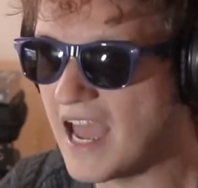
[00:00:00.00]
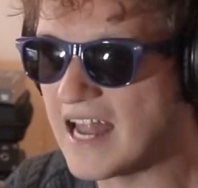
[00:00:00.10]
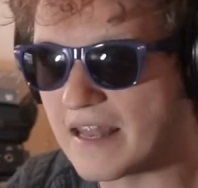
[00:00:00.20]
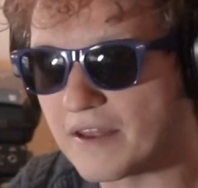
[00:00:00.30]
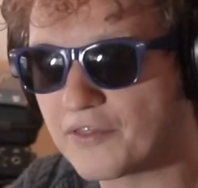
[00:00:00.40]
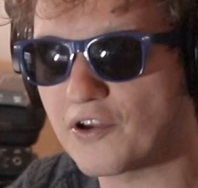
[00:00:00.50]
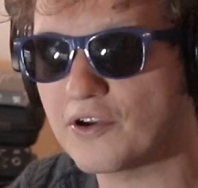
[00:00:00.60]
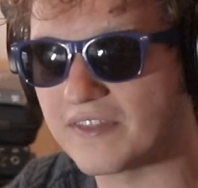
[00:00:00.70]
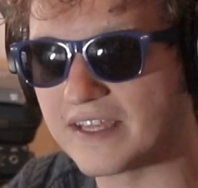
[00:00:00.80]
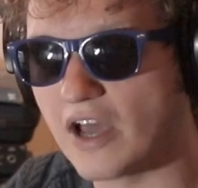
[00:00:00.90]
And then the
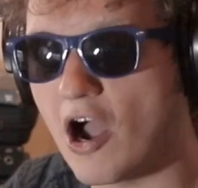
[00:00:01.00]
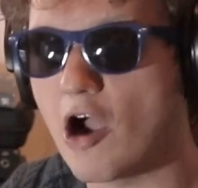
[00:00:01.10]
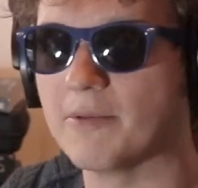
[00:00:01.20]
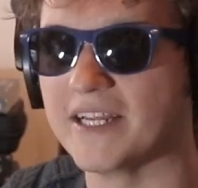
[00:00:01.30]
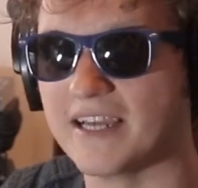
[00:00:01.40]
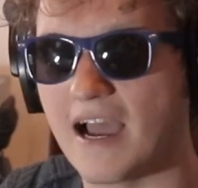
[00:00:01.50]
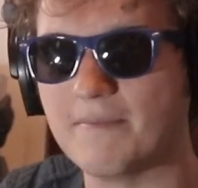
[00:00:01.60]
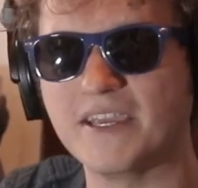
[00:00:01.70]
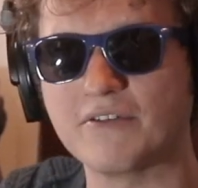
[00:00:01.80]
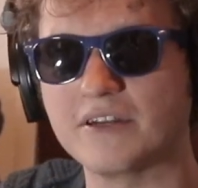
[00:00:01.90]
third thing, the harmony.
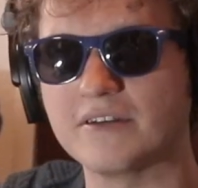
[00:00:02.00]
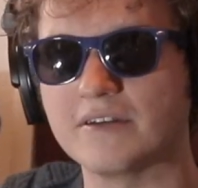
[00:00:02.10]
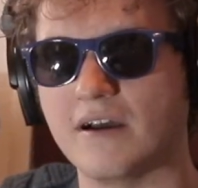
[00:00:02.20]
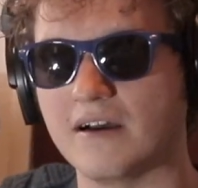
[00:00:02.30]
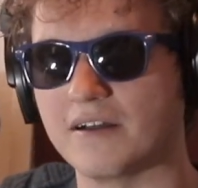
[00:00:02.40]
I'm hearing